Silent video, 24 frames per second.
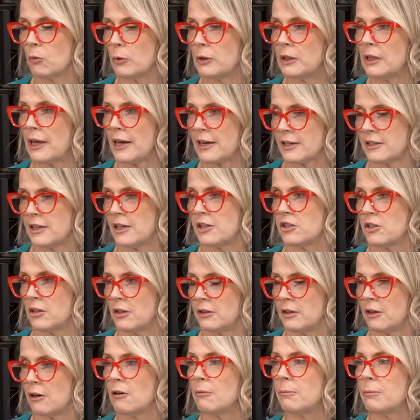relaxation
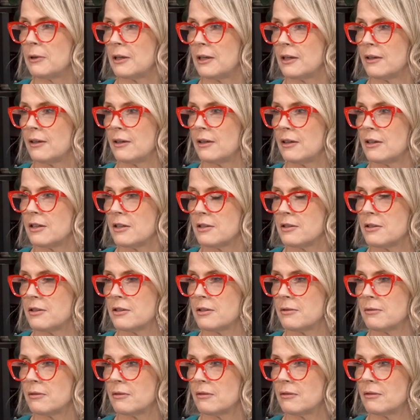therapy
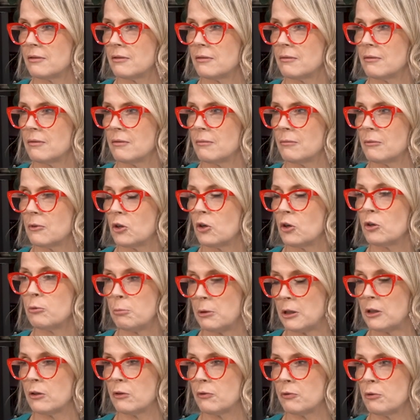could
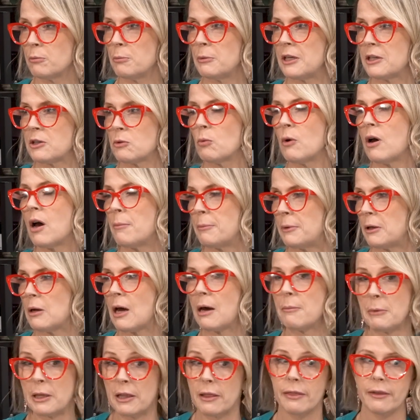be good for me as well. I mean,
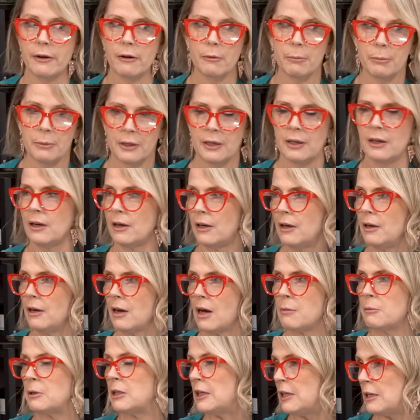I'm in therapy.
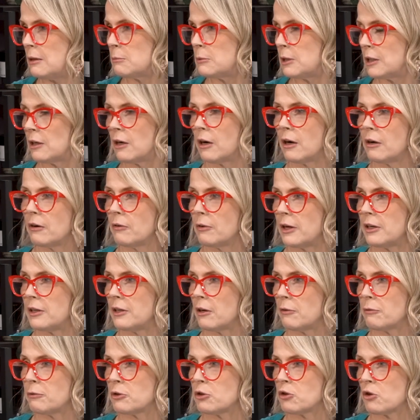I'm in EMDR right
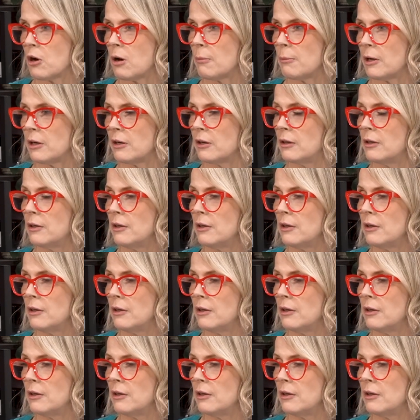now for trauma.